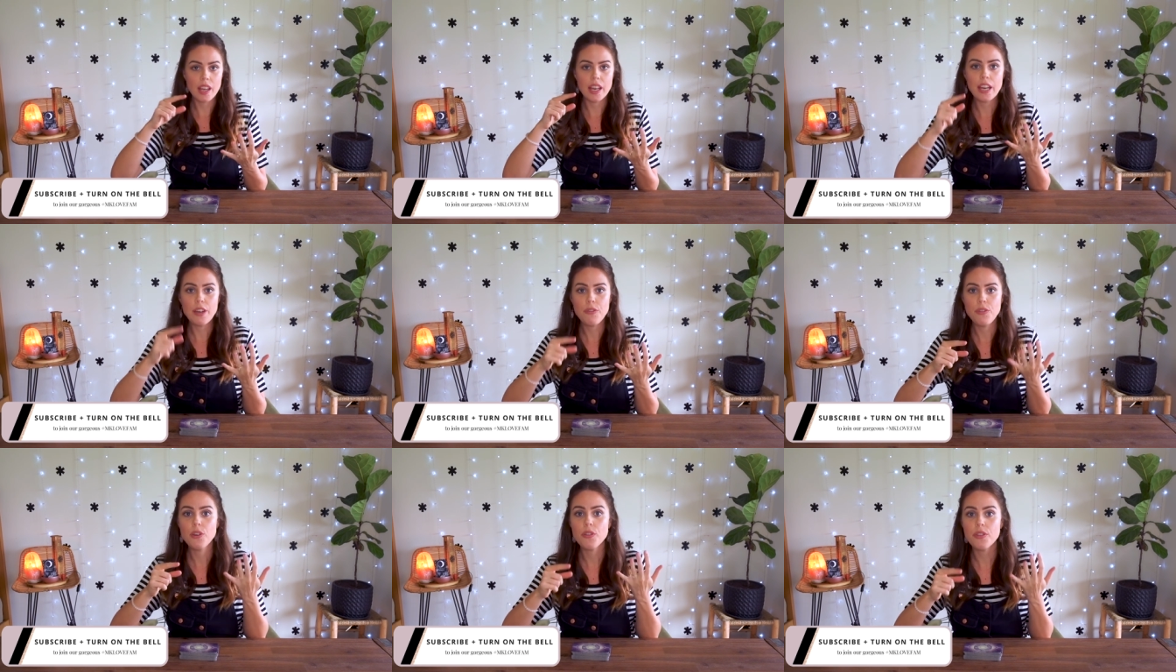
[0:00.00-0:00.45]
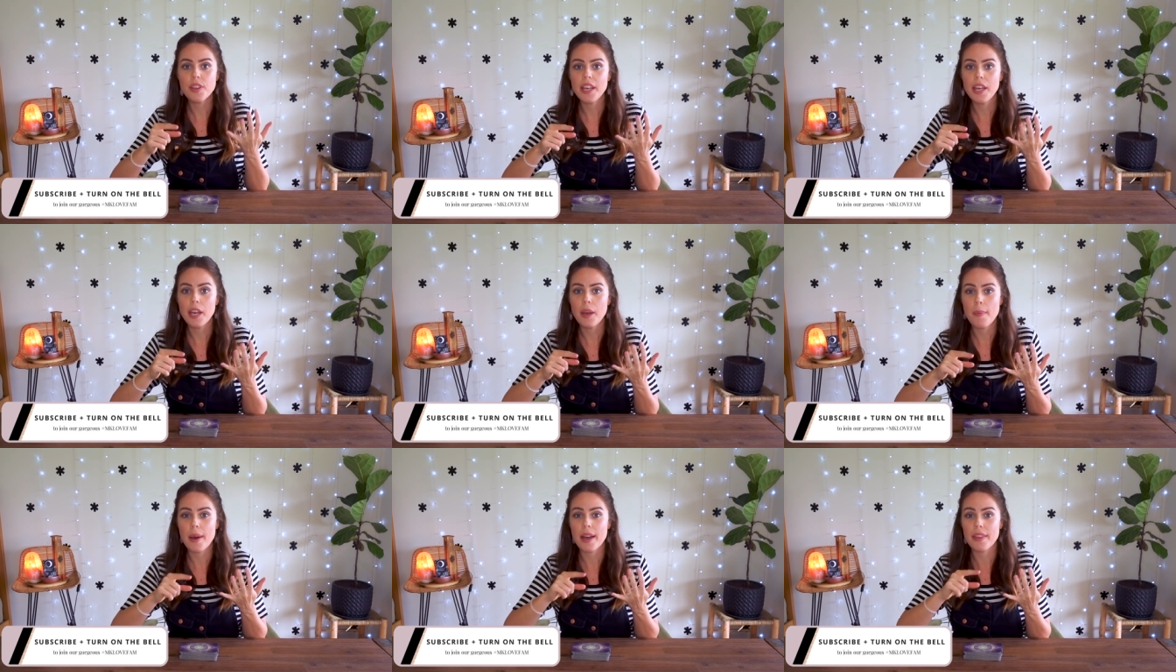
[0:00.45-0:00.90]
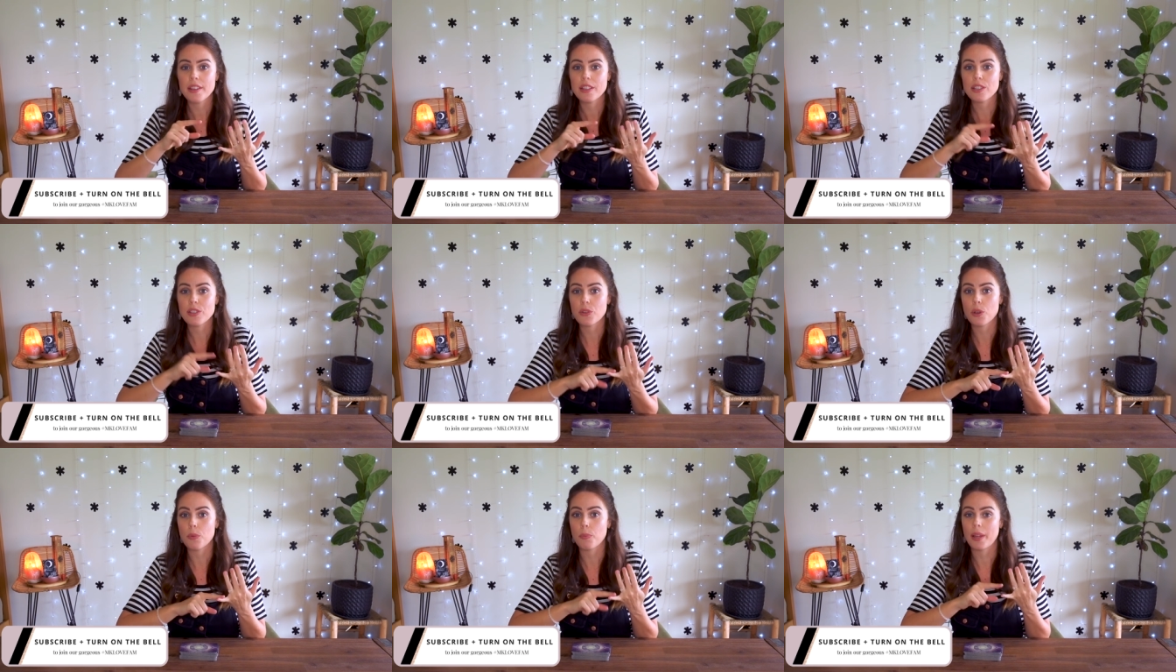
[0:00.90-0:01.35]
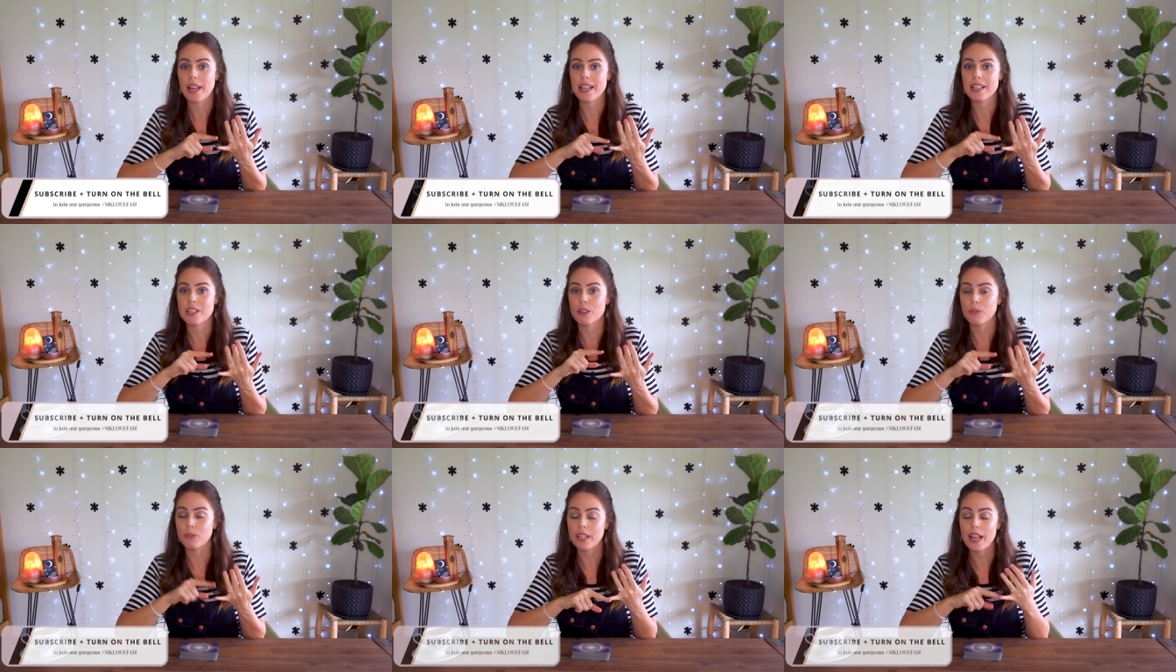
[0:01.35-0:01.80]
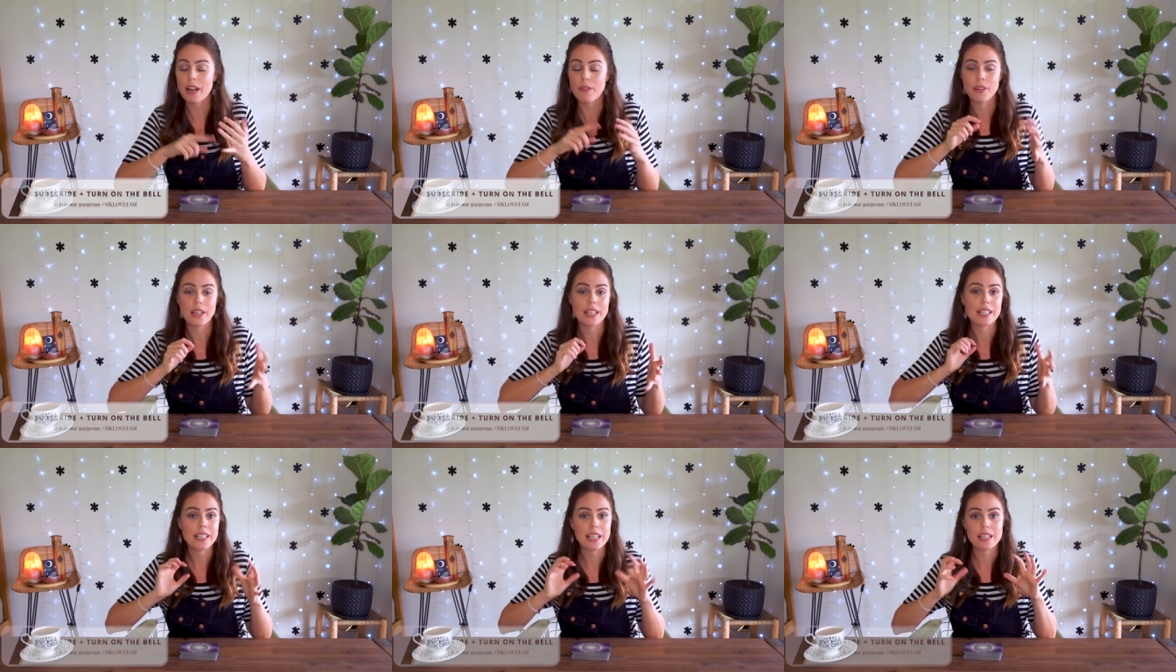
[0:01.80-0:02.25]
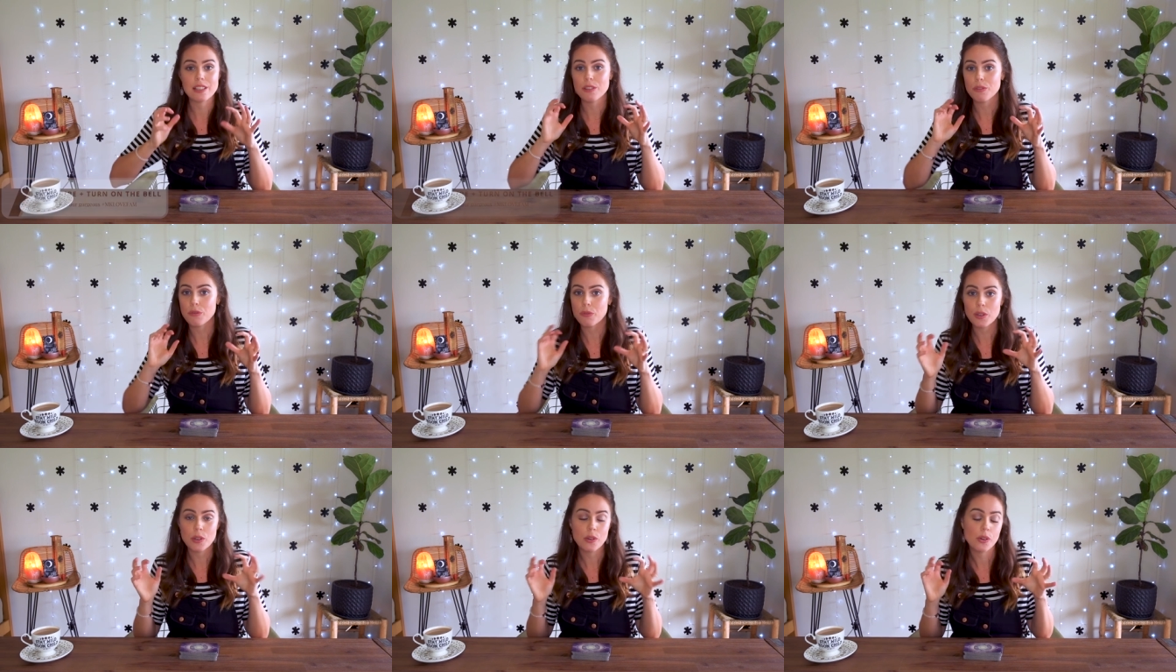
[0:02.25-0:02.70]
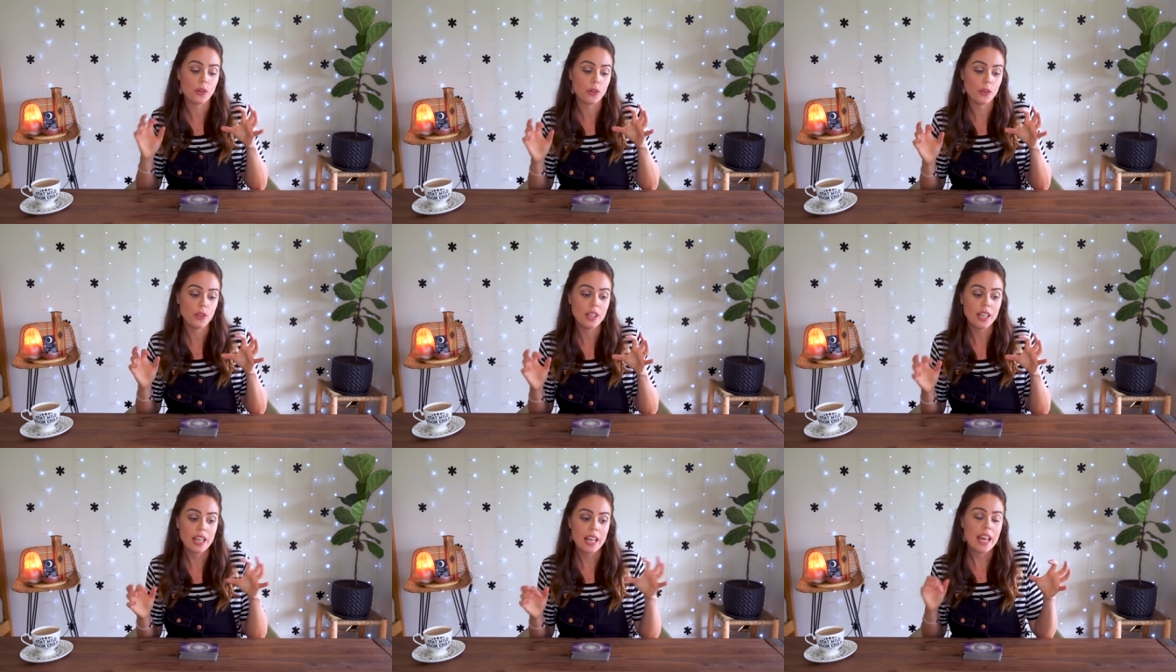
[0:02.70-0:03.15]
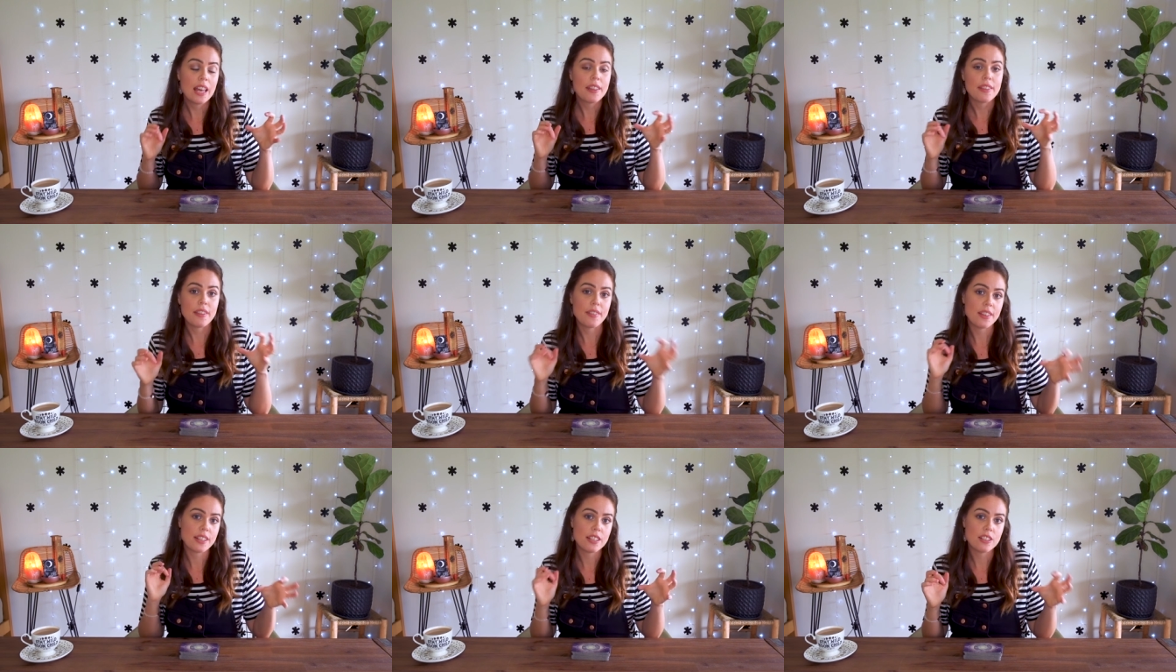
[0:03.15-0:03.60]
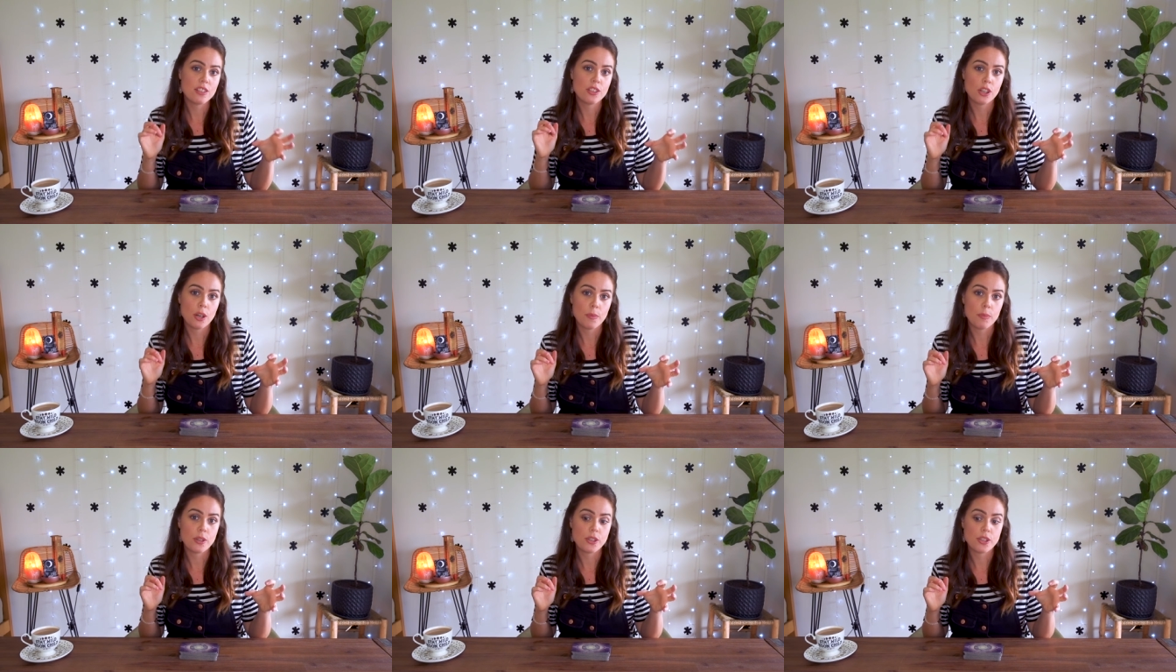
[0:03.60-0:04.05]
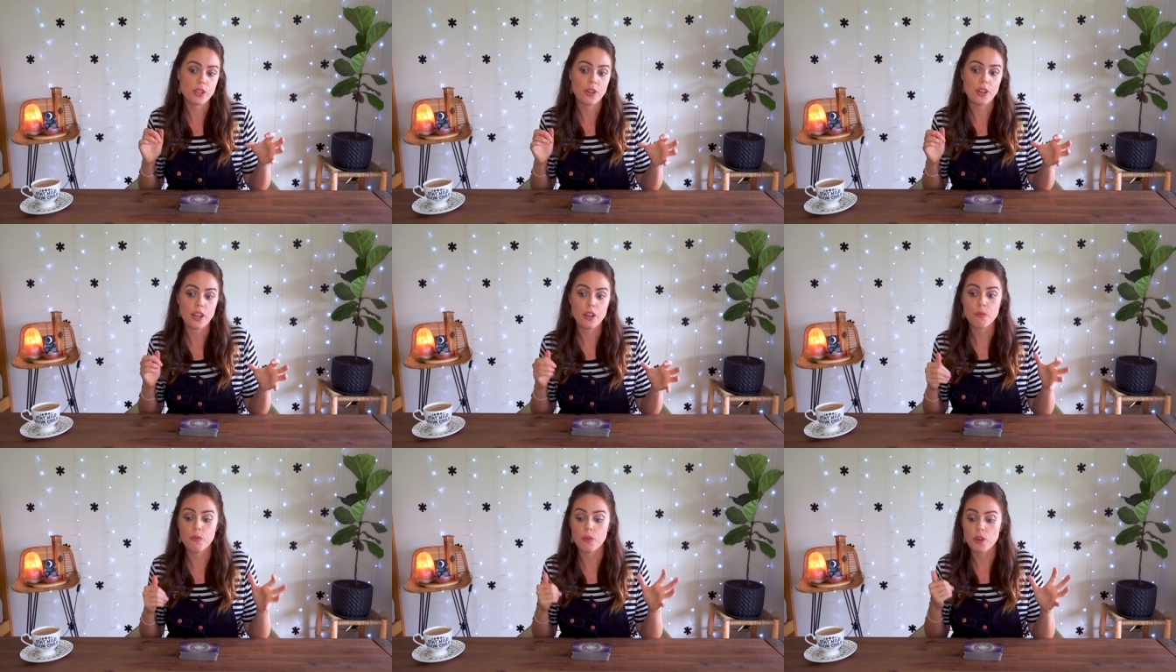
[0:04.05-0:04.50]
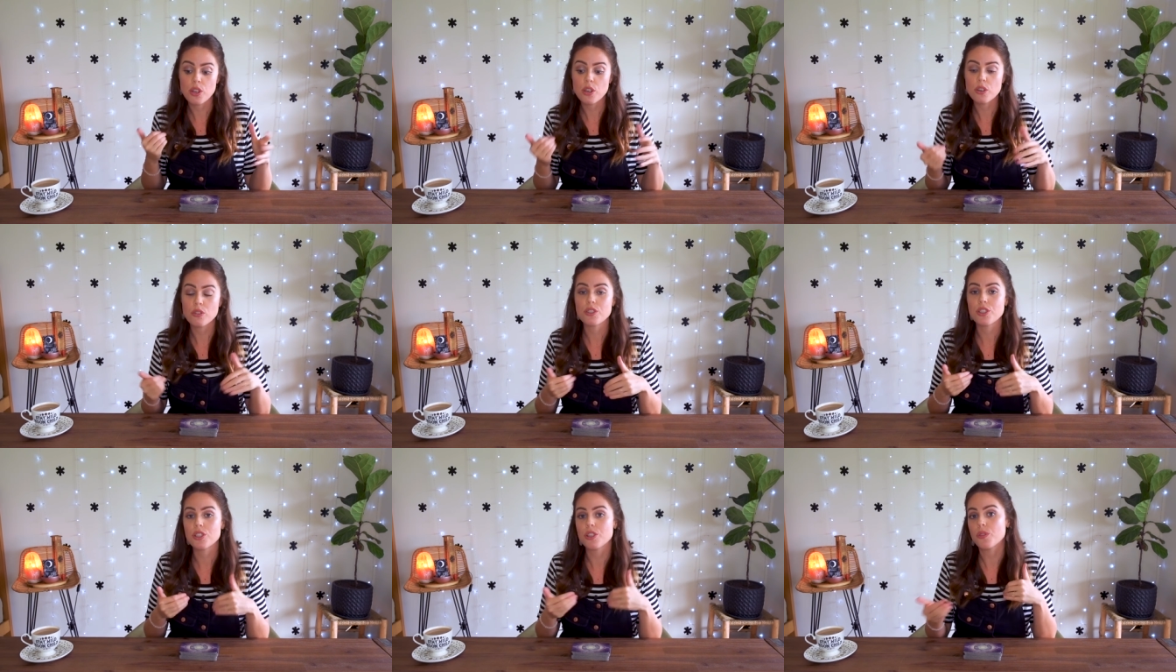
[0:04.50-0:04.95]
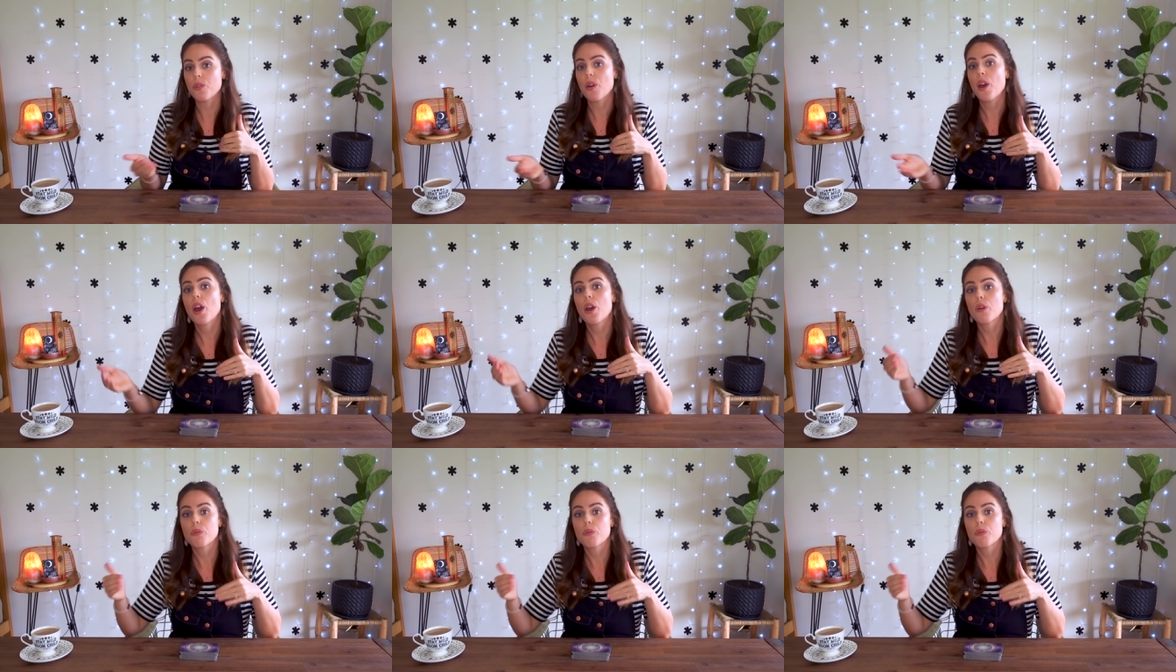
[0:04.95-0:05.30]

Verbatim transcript: If you're thinking about this through a place of love and it doesn't feel good, then this is an opportunity for you to